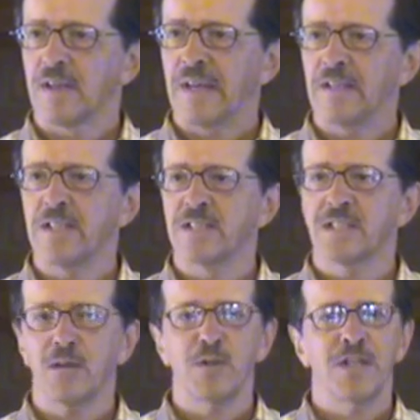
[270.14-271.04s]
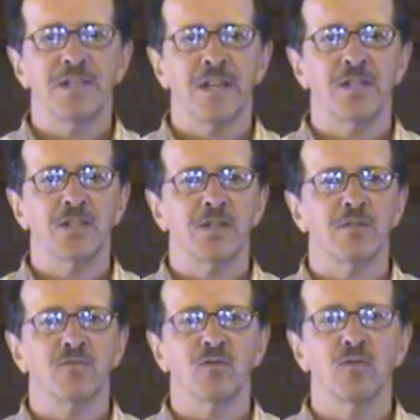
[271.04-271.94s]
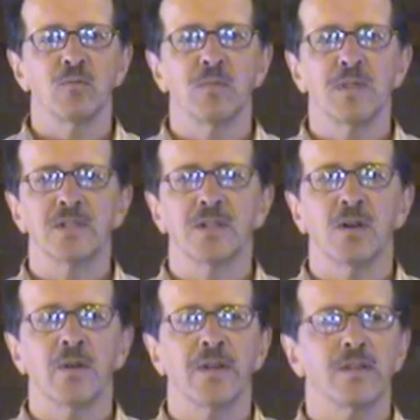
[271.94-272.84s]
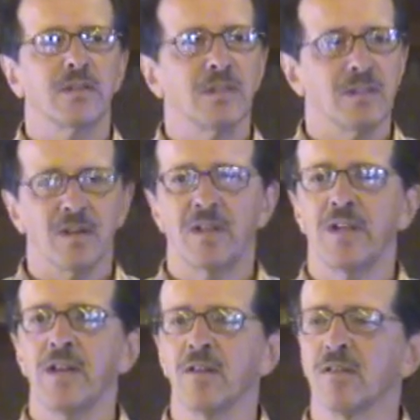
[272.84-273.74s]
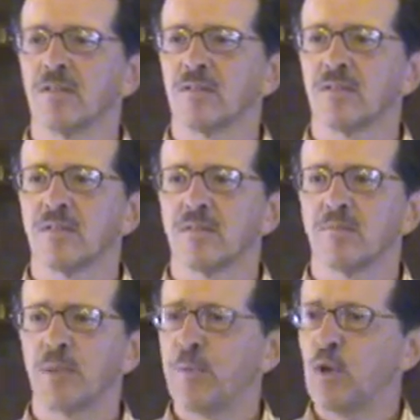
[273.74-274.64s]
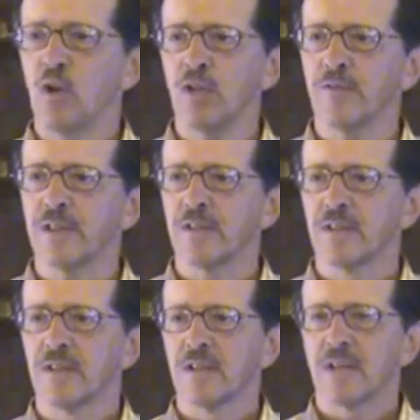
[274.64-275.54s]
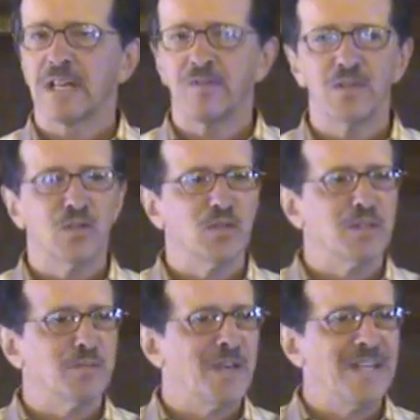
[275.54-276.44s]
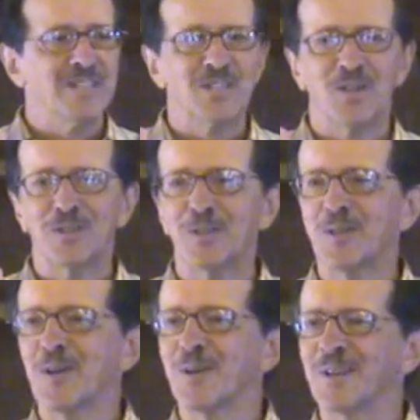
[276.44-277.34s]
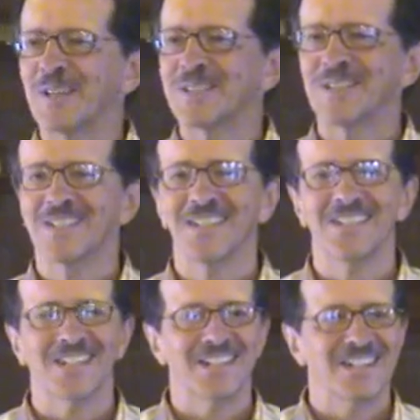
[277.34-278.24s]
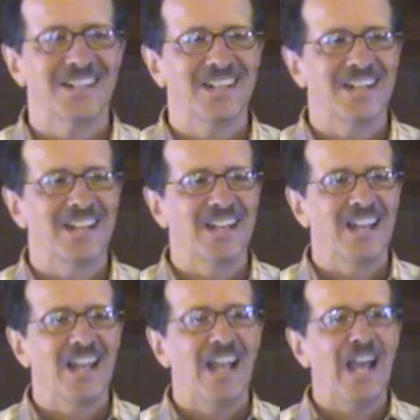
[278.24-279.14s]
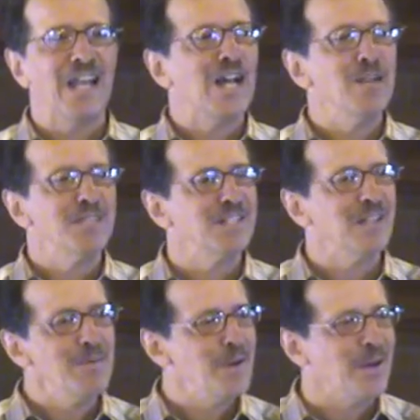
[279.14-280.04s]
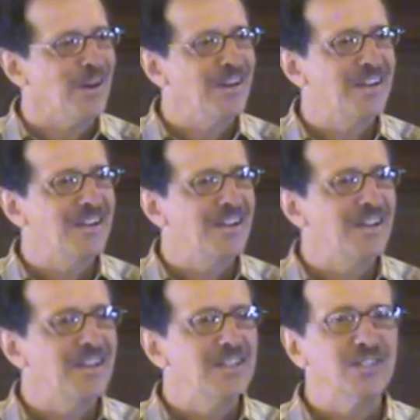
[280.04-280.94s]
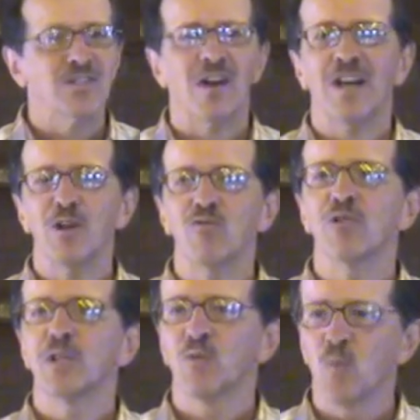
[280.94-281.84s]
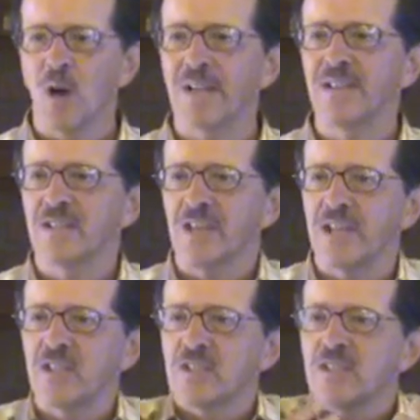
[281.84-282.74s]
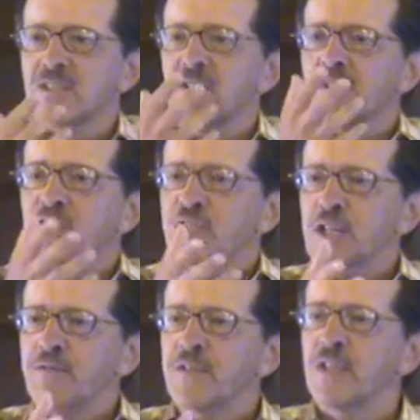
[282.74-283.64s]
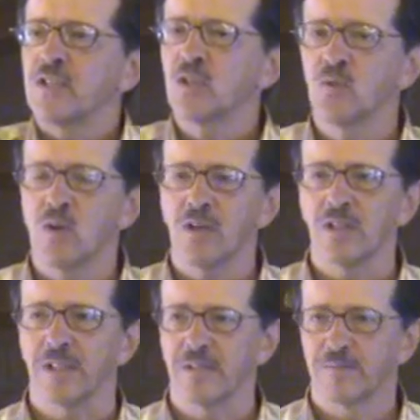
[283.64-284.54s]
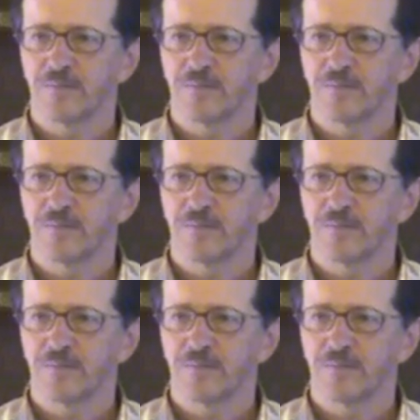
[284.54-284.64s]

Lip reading: at least some of the attention of the room is going to Doug Kinnear. Maybe all of it. I even saw some heads start to turn as I said that. And I'm still up here. So I don't really want the attention to start shifting too early.